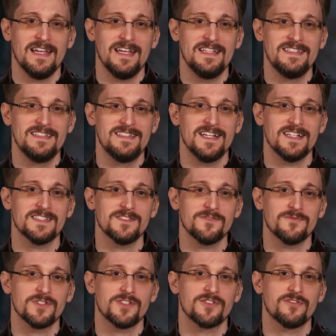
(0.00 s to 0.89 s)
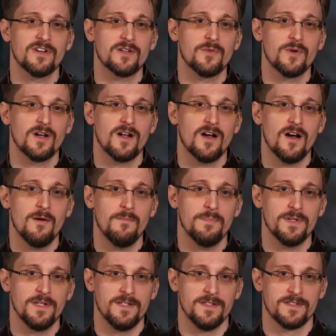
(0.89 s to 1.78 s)
It doesn't restrict what
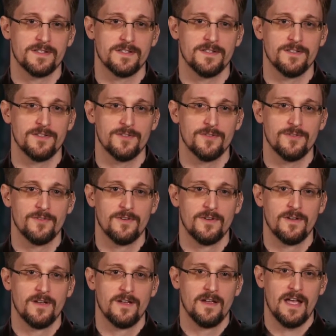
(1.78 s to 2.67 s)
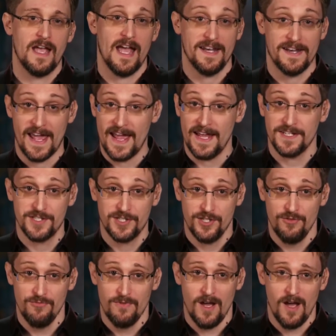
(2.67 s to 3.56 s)
companies can do. And
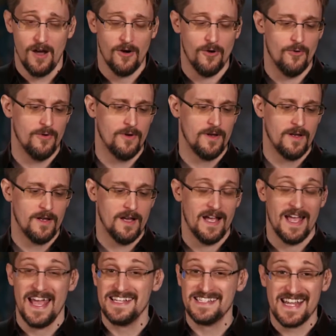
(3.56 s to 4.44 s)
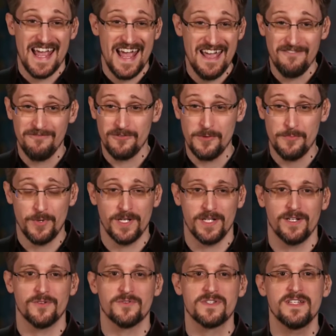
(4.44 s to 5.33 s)
as you know, as
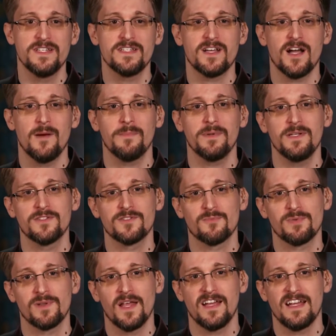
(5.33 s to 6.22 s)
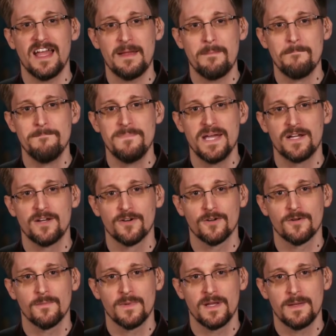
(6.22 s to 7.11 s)
everybody knows, these companies are playing a
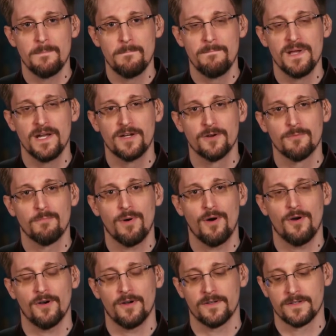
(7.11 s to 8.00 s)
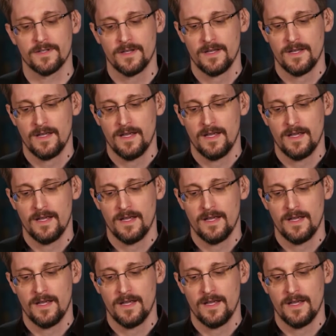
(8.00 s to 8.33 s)
bigger and bigger part